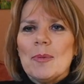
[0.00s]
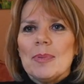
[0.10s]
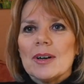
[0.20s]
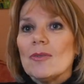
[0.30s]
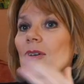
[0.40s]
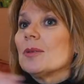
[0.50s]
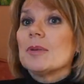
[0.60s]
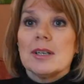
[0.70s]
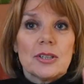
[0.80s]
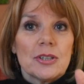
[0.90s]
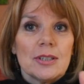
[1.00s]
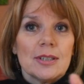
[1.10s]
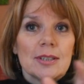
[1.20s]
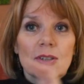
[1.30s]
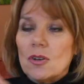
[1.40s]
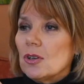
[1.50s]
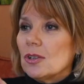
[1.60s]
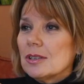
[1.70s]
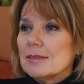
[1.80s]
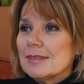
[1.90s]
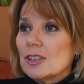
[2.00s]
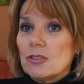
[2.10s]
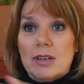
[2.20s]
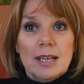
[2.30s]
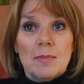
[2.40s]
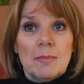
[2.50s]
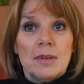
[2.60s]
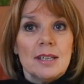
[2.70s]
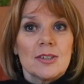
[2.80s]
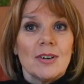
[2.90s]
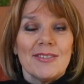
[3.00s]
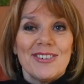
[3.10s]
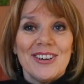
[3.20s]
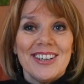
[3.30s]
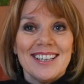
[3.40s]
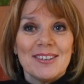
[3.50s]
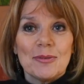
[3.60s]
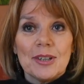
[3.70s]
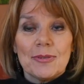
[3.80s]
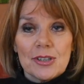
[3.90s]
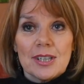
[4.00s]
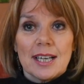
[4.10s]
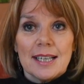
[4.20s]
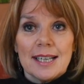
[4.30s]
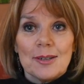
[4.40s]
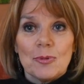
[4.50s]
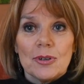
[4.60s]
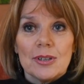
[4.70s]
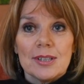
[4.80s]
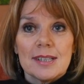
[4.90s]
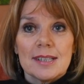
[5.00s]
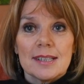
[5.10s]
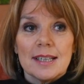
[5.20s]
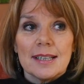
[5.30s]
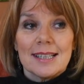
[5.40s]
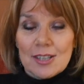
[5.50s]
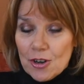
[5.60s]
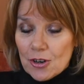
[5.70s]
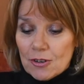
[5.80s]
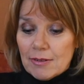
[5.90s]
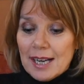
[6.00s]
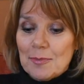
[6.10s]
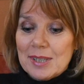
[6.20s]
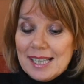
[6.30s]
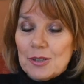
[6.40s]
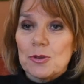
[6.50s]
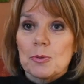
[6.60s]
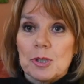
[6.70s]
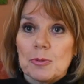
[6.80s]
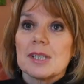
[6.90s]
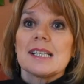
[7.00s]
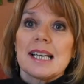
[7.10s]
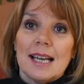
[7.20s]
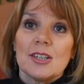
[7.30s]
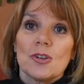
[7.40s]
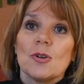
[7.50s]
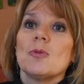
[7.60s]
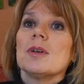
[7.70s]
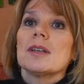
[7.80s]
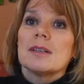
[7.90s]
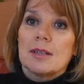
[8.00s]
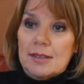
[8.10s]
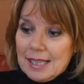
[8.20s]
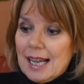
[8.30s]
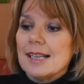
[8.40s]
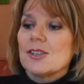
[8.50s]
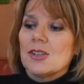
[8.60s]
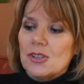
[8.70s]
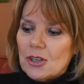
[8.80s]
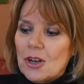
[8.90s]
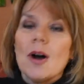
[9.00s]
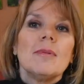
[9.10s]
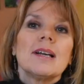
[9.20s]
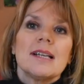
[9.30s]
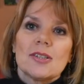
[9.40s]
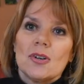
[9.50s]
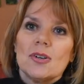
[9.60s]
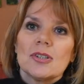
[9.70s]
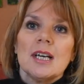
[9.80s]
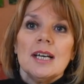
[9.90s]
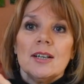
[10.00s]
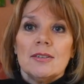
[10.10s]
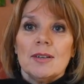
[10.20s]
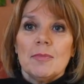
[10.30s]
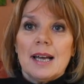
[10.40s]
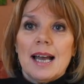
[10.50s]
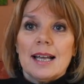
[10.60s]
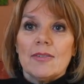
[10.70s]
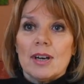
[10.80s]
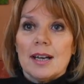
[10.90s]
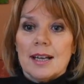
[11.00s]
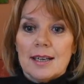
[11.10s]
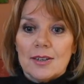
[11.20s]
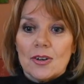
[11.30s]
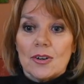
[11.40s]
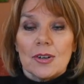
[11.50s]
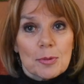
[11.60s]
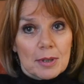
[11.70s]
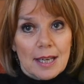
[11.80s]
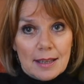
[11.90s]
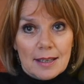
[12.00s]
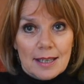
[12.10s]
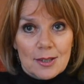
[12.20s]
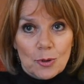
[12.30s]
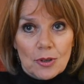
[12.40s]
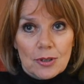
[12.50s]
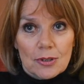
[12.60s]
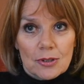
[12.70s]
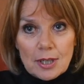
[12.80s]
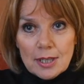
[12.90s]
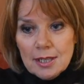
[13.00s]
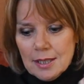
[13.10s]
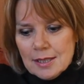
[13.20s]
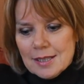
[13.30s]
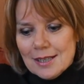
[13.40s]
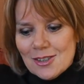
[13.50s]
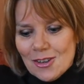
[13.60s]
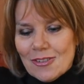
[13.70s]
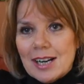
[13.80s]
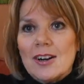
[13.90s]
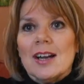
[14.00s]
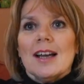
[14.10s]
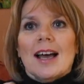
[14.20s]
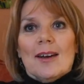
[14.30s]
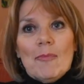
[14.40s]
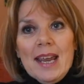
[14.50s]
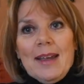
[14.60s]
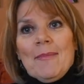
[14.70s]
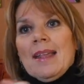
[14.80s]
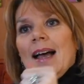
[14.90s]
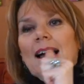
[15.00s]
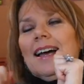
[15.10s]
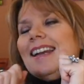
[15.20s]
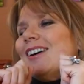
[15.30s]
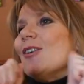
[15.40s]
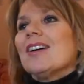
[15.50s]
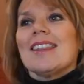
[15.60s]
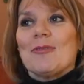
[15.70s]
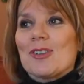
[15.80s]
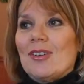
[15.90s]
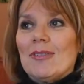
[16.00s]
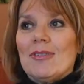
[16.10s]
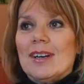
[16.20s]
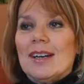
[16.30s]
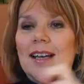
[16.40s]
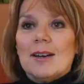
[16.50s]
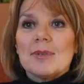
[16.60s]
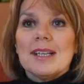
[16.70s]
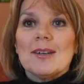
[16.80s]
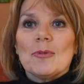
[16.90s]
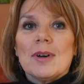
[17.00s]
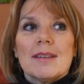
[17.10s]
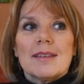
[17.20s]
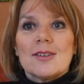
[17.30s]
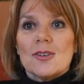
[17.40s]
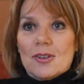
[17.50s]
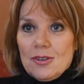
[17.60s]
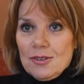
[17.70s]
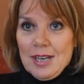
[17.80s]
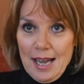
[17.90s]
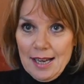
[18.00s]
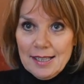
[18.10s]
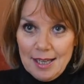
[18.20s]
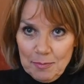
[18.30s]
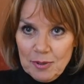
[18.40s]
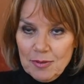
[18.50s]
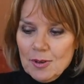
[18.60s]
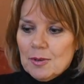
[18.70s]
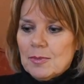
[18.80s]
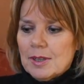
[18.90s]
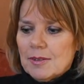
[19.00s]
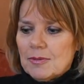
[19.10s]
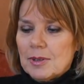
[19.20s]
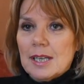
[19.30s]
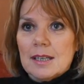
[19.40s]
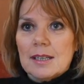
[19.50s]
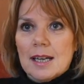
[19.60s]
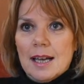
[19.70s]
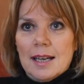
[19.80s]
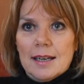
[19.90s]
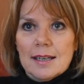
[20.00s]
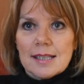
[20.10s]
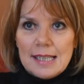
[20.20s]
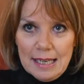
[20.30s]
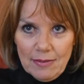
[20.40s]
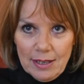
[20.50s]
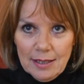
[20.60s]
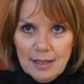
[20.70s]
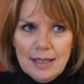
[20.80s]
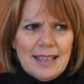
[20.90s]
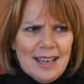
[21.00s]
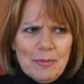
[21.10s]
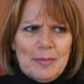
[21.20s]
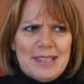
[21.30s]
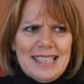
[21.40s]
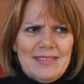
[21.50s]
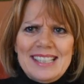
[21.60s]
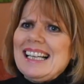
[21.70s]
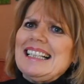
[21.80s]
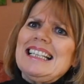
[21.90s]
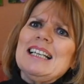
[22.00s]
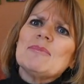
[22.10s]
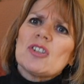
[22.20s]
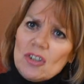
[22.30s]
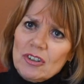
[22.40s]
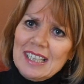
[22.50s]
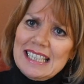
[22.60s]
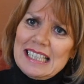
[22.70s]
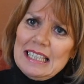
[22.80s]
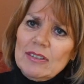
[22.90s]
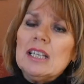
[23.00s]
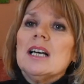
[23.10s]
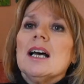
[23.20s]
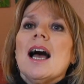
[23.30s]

But of all the productions, all great memories, great fun. The first thing I did was It's Not All Rain and Potatoes, which was a sketch show with sketches and comedy songs written by Andrea and her husband Anthony Toner, who's a singer-songwriter, and me. Uh, oh, that was great fun, and I was in it with two other guys. I performed with Fwelyn and Stephen. Can't remember Stephen's second name, sorry Stephen.